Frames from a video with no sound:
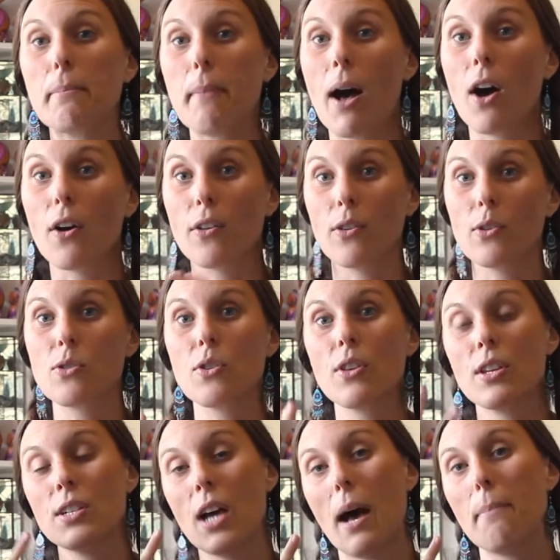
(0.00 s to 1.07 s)
milk. Those are
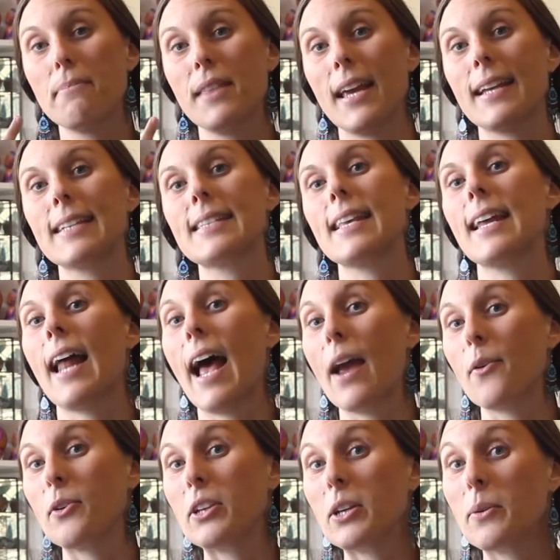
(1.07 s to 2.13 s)
the top things that I
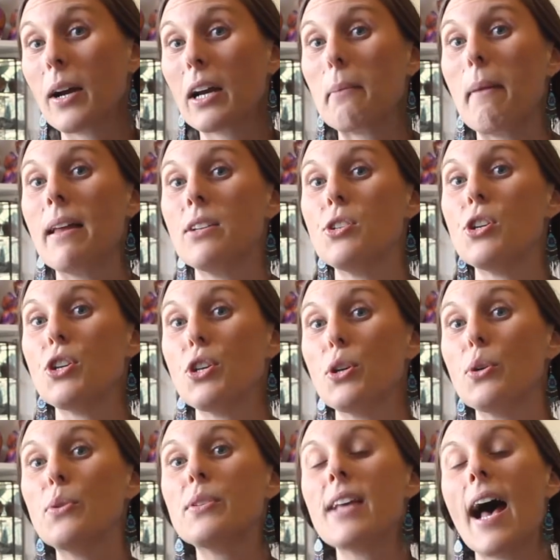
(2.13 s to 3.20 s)
really recommend to
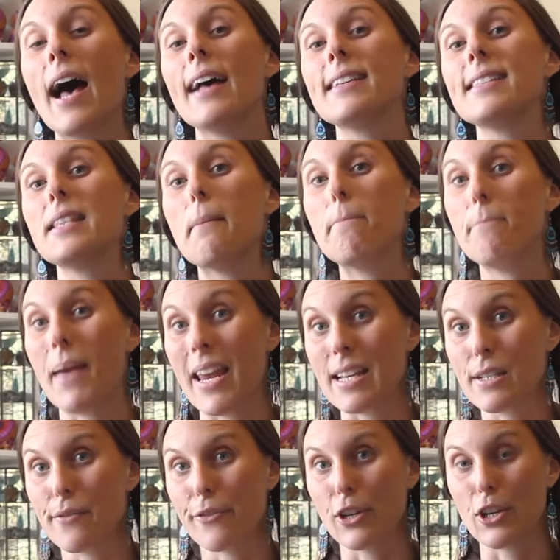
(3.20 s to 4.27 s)
use as the
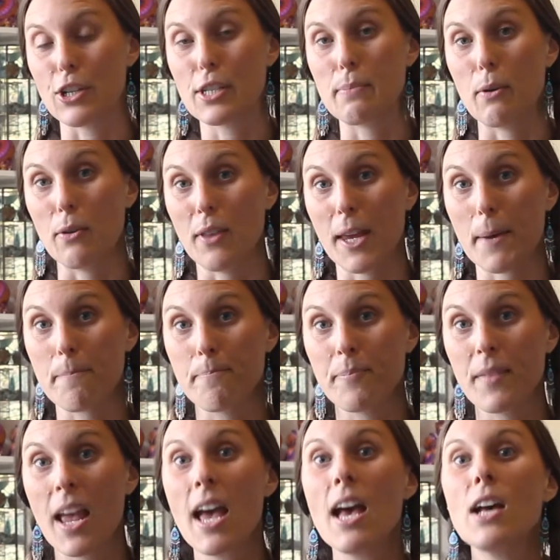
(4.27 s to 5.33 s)
base for your smoothie.
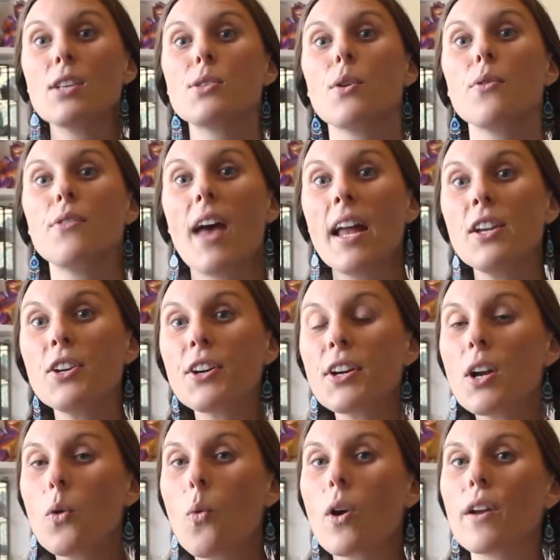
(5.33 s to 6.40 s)
So then you're
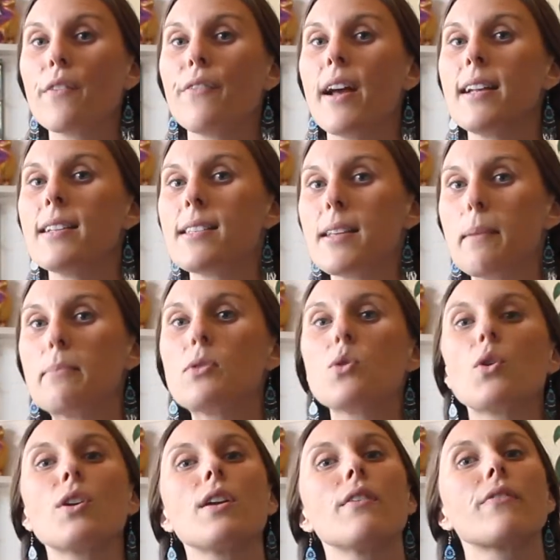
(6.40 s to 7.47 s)
gonna wanna find some
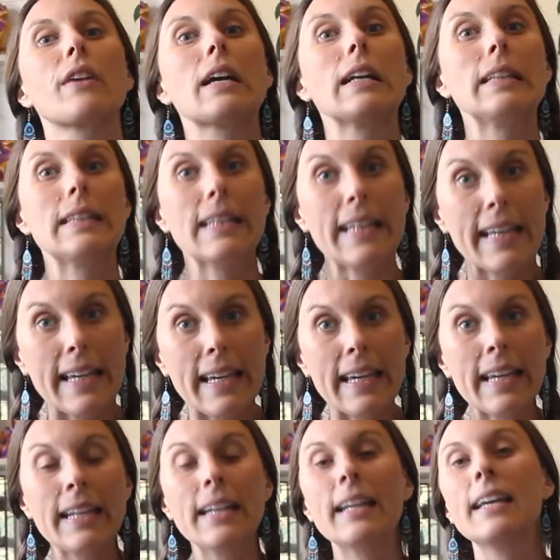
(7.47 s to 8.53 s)
sort of
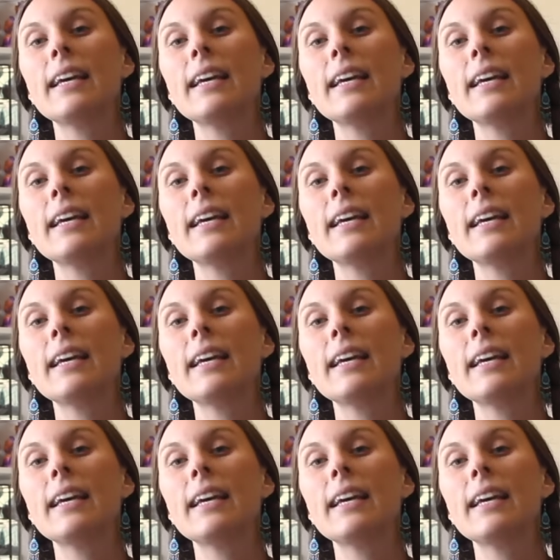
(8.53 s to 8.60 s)
clean,